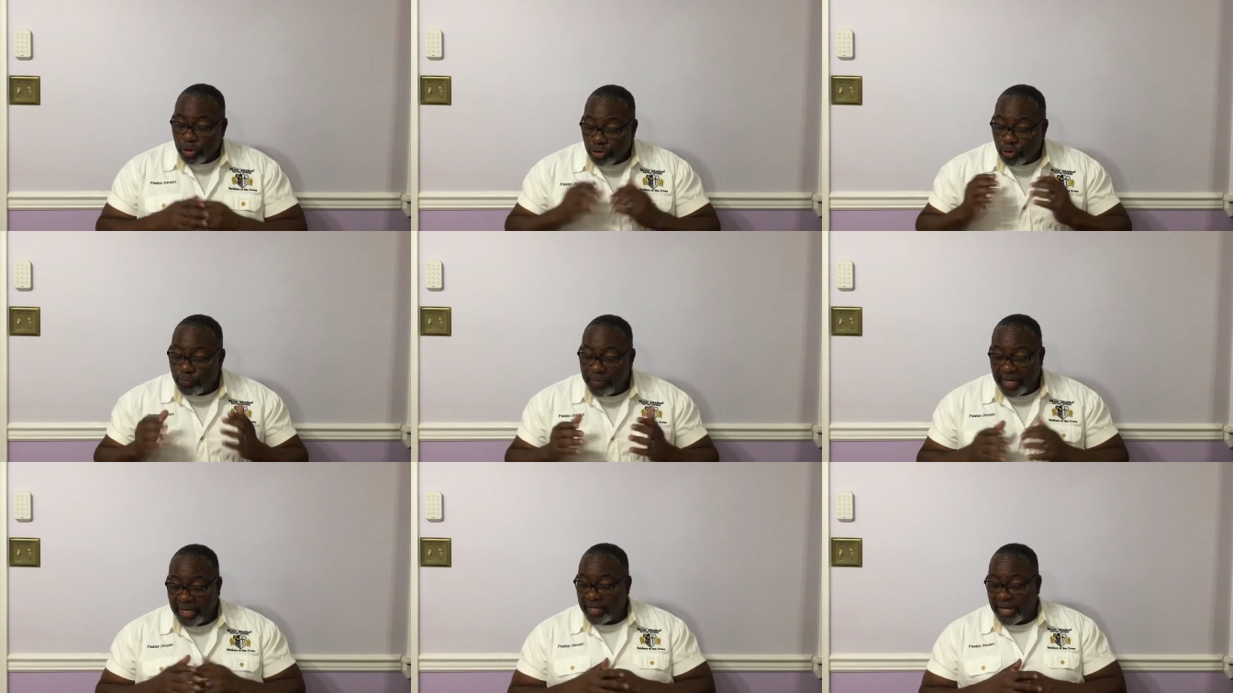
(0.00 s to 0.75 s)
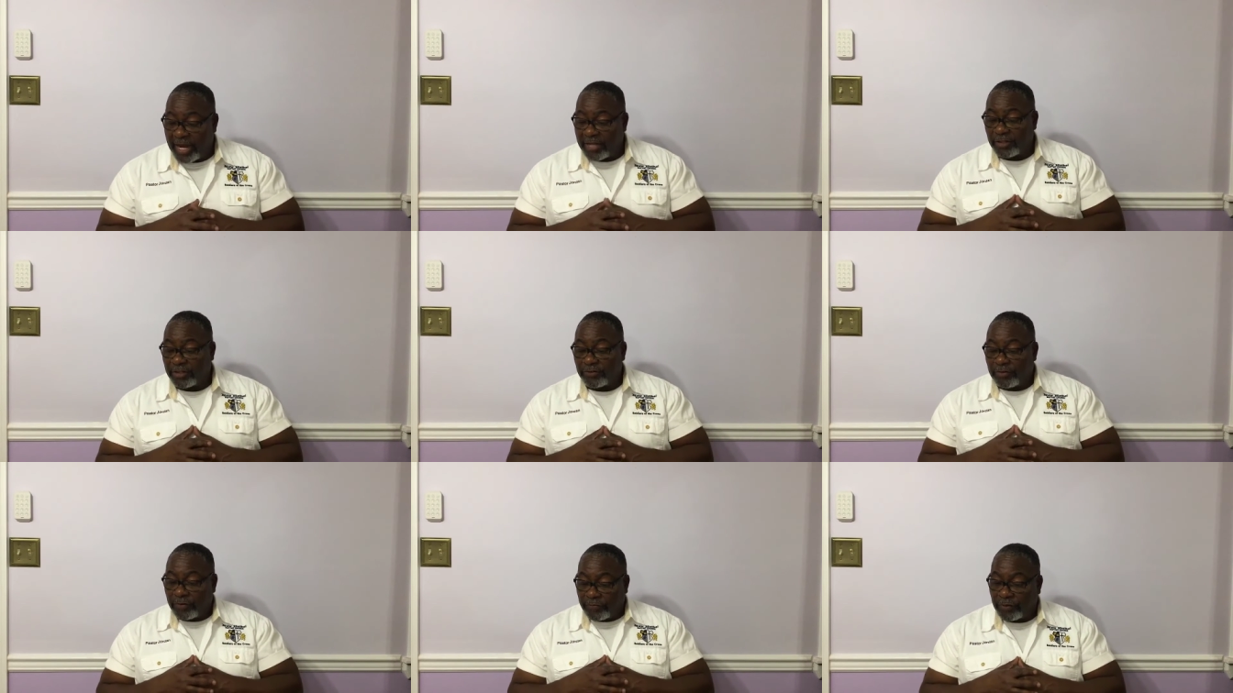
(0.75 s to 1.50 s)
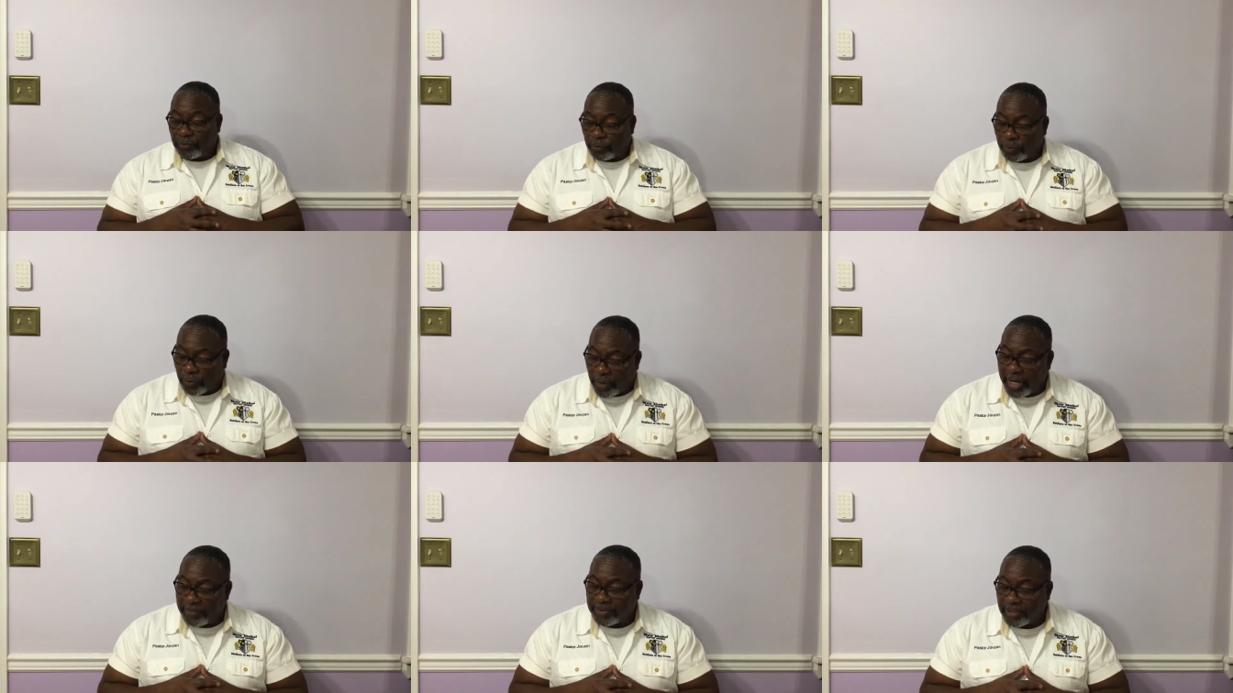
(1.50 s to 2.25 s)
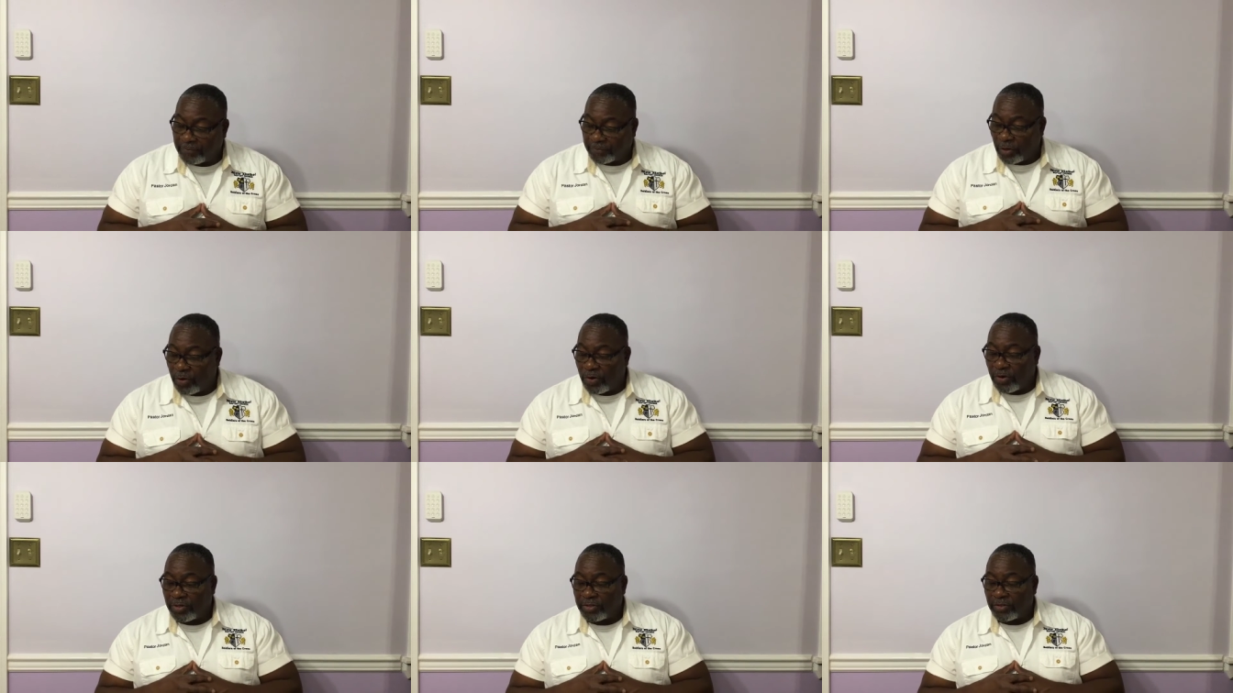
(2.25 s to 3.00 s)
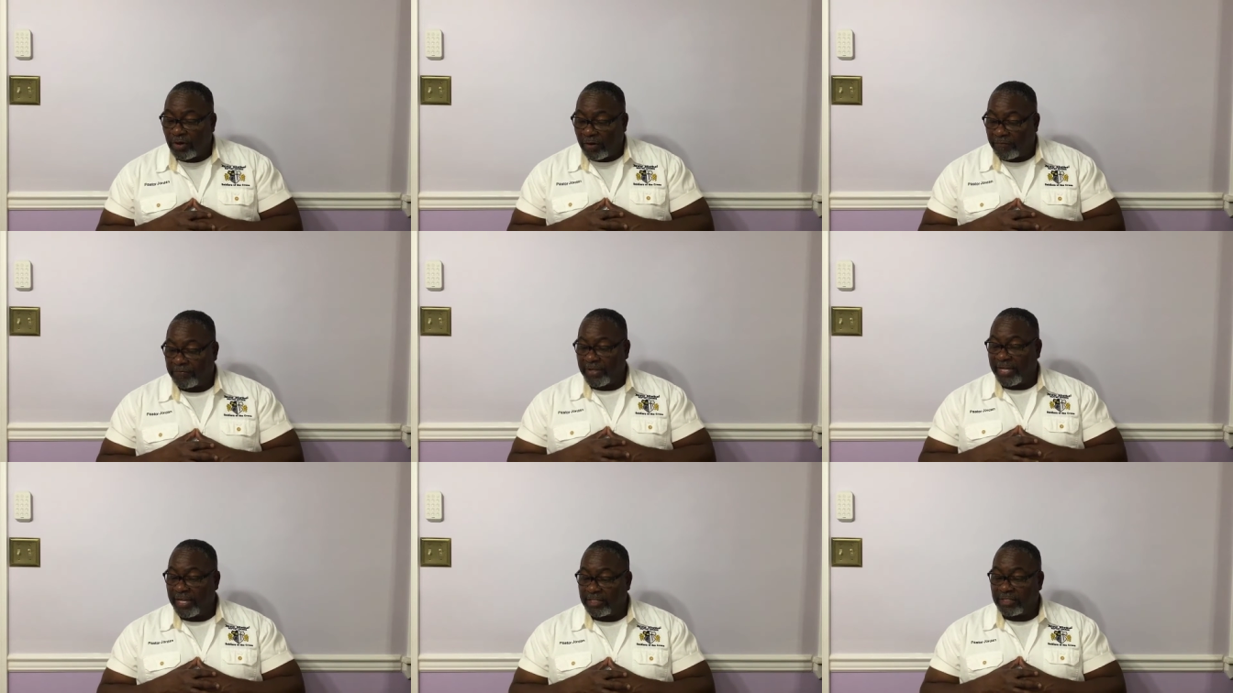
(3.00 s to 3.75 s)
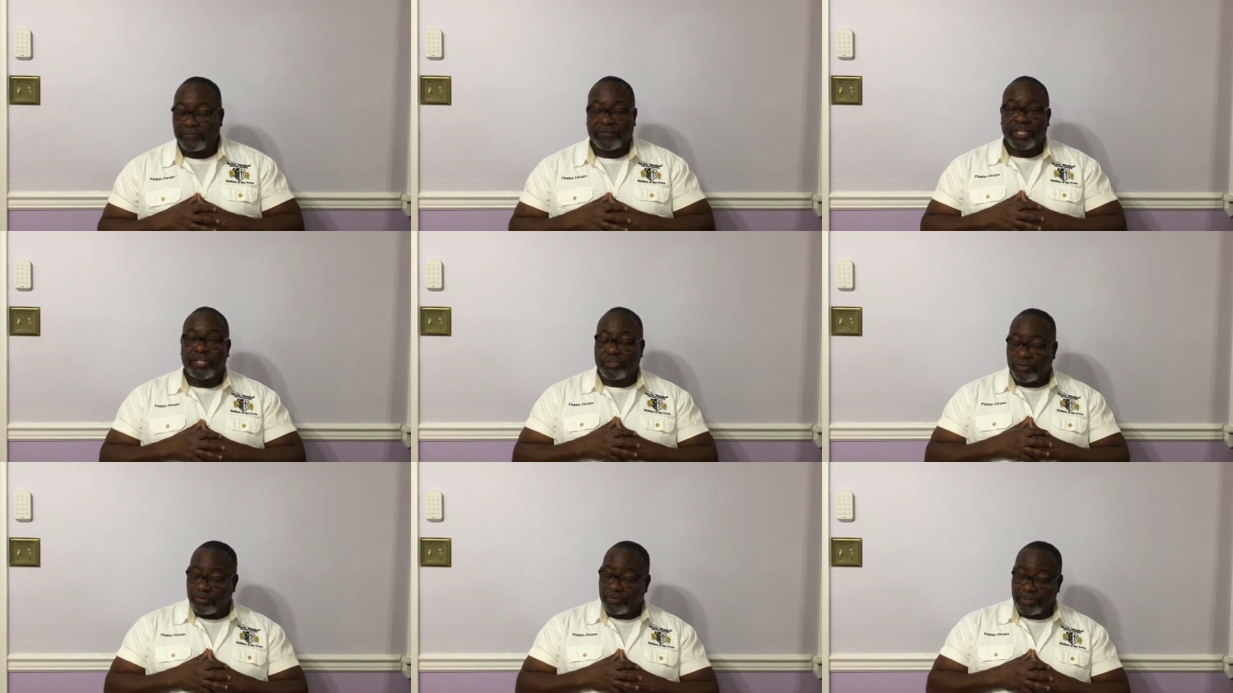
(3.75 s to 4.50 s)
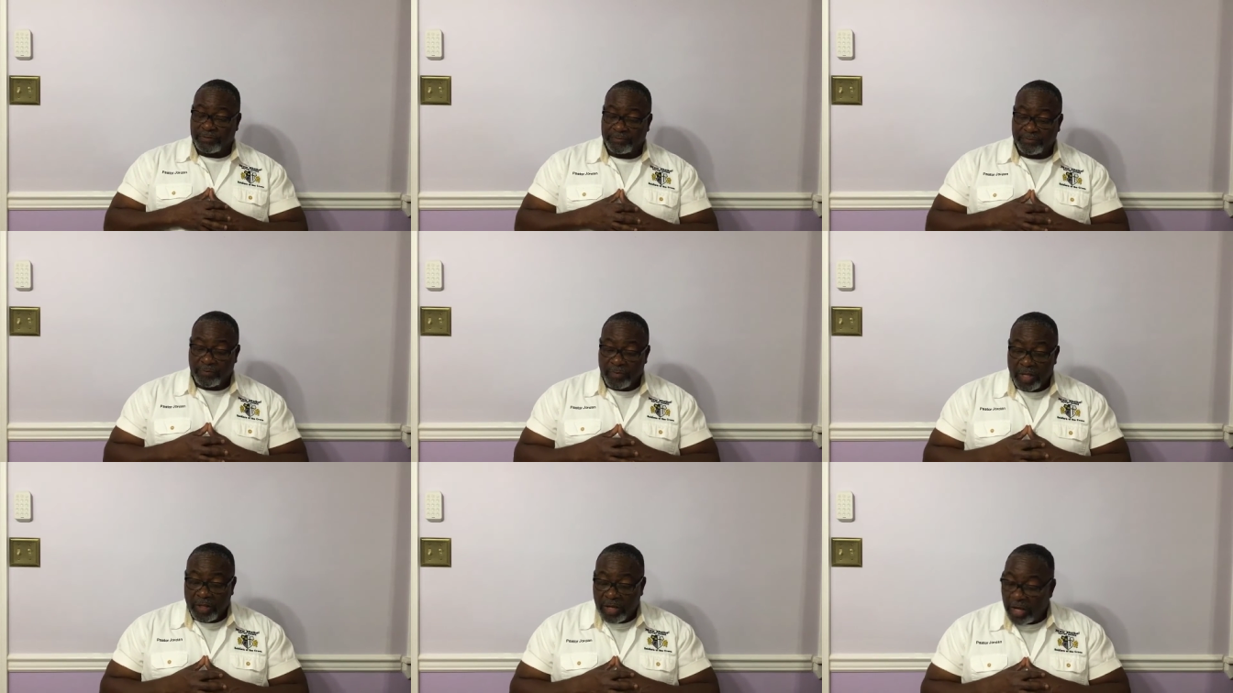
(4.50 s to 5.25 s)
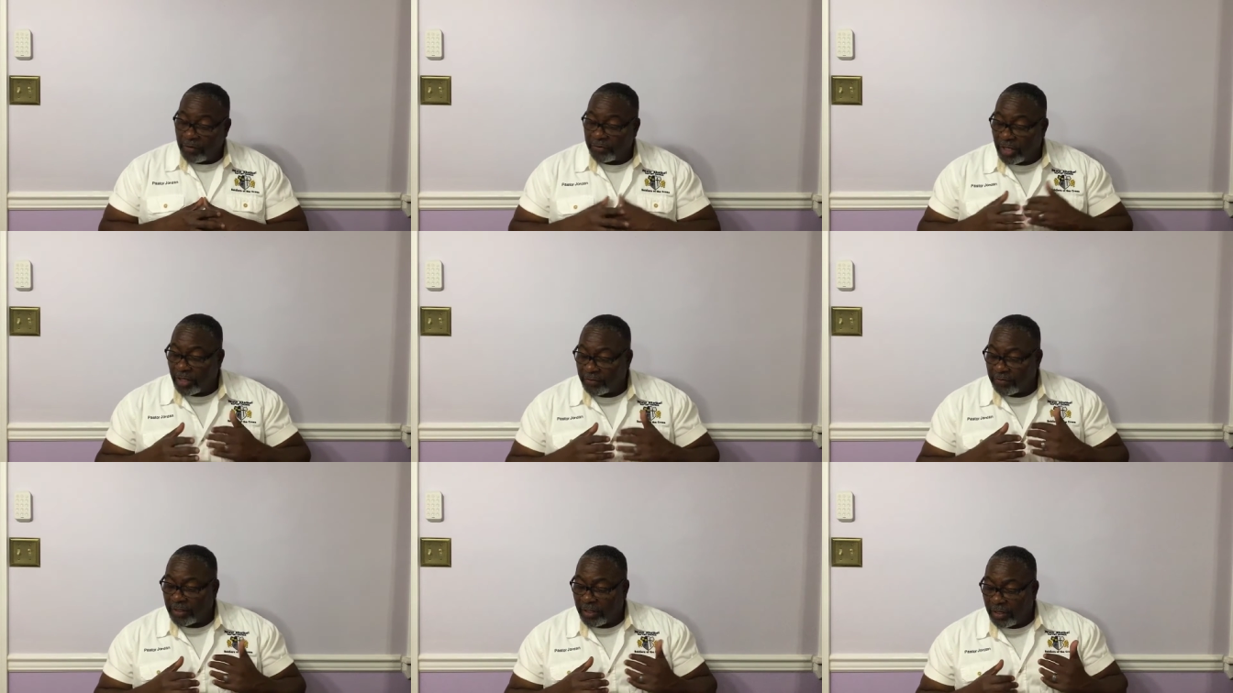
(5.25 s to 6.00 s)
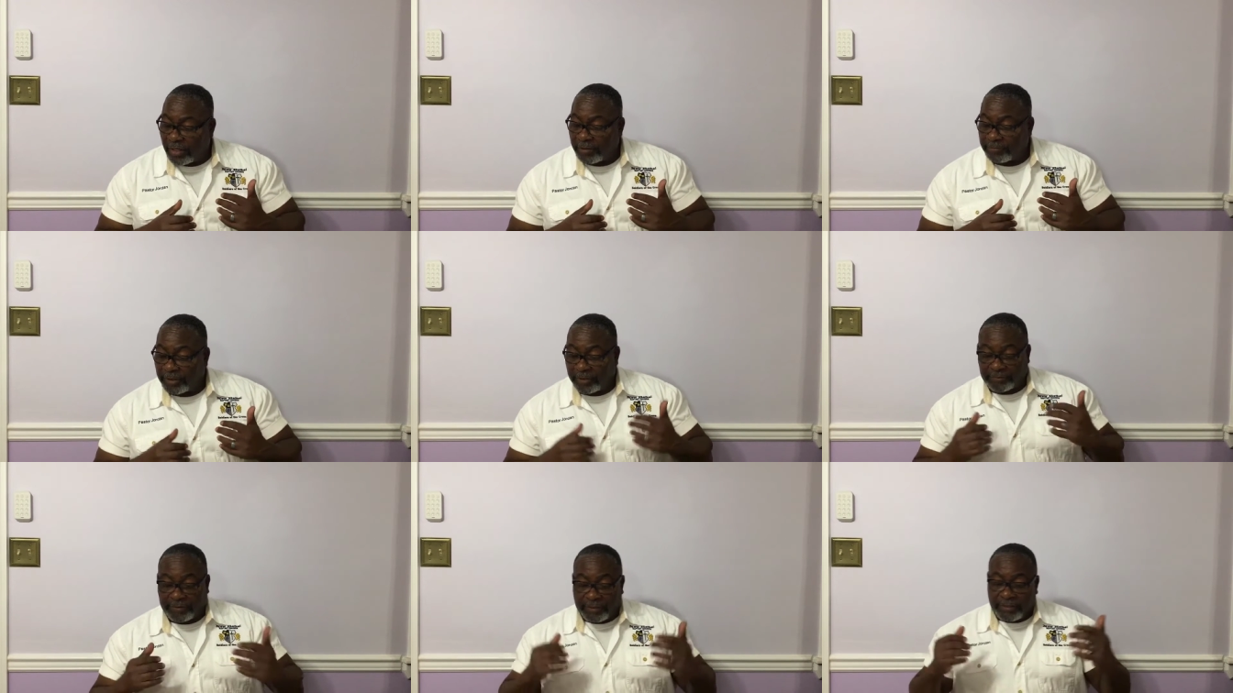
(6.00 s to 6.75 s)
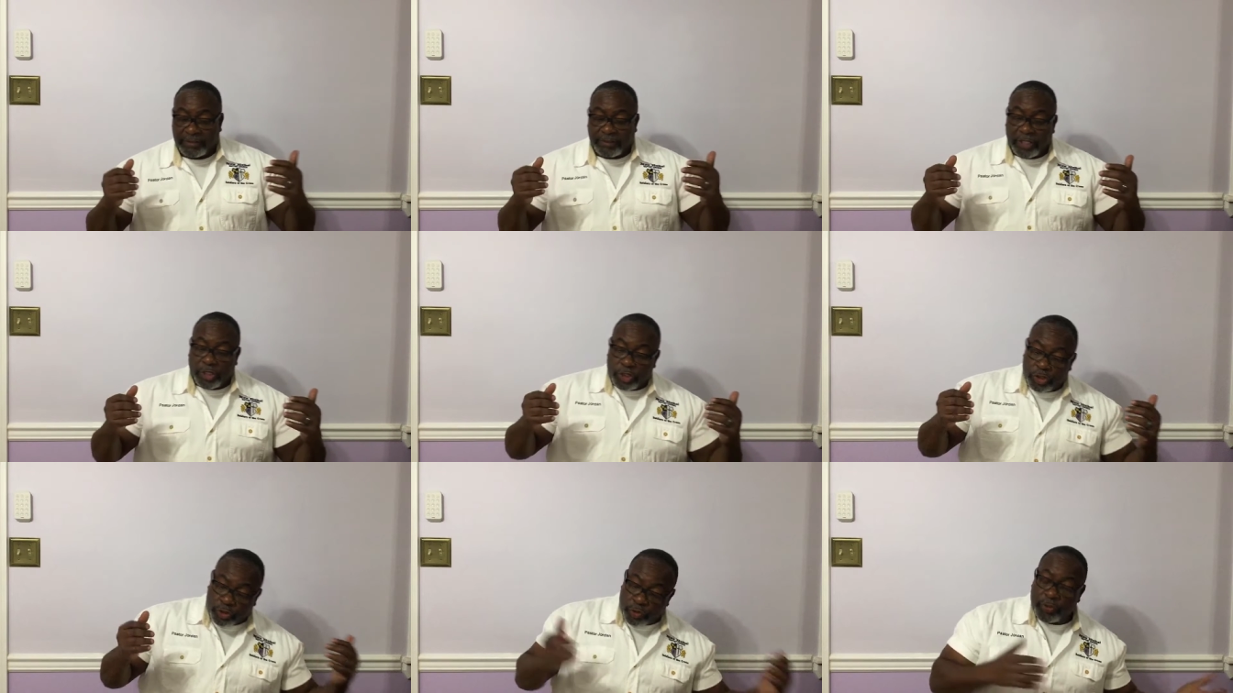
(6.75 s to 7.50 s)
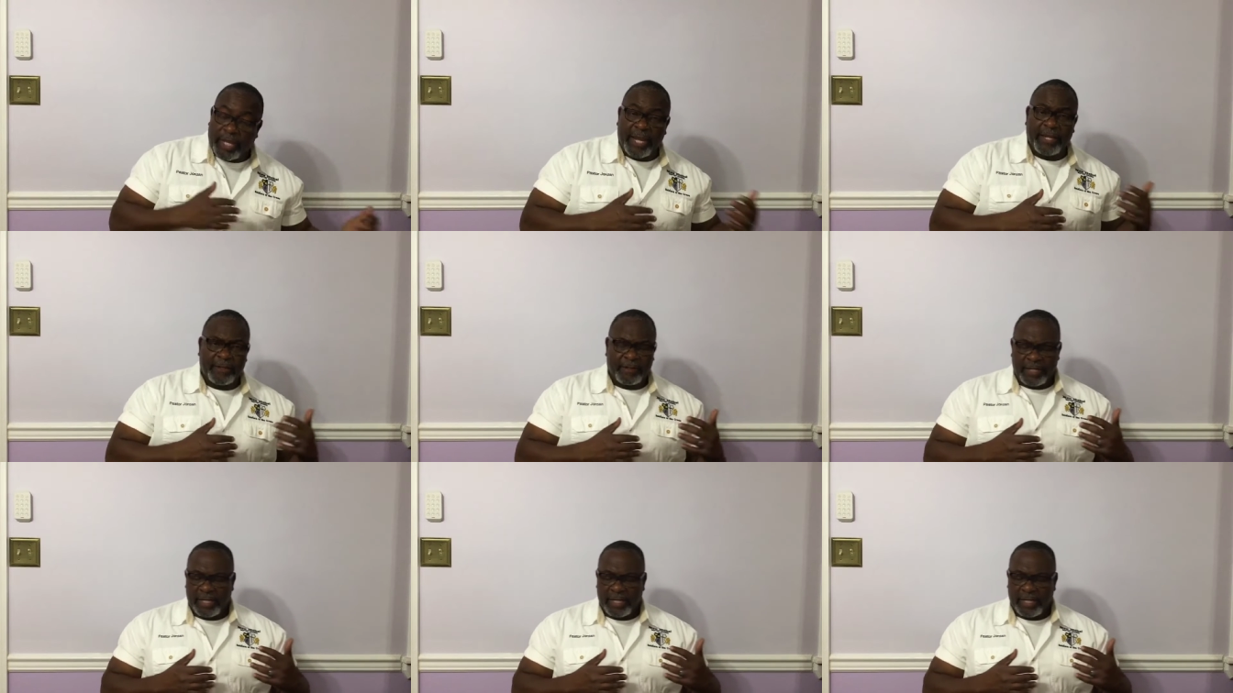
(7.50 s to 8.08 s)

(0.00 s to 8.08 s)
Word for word: Do men gather grapes of thorns or figs of thistles? Uh, uh, uh do they?